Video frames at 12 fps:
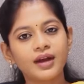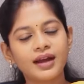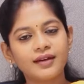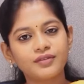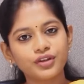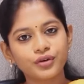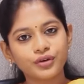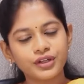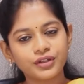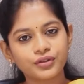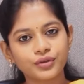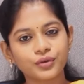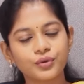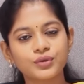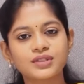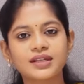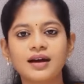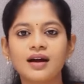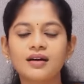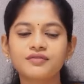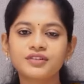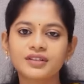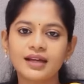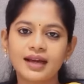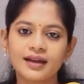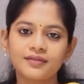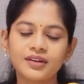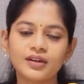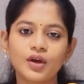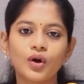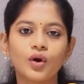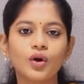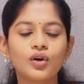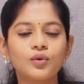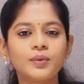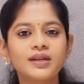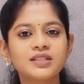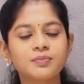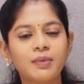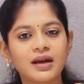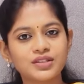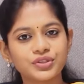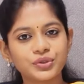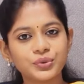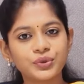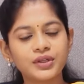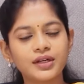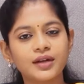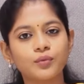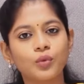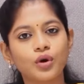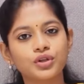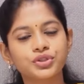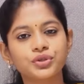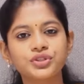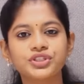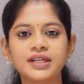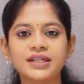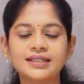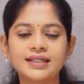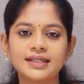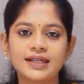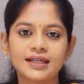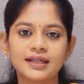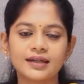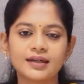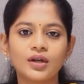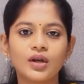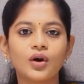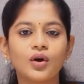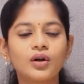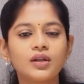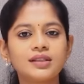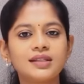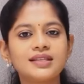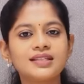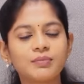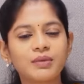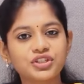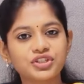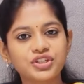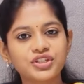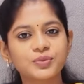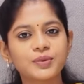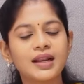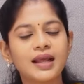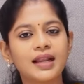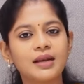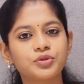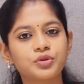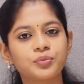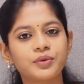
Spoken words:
having your intercourse and after having, always pass urine and wash your genital area. All these measures will help to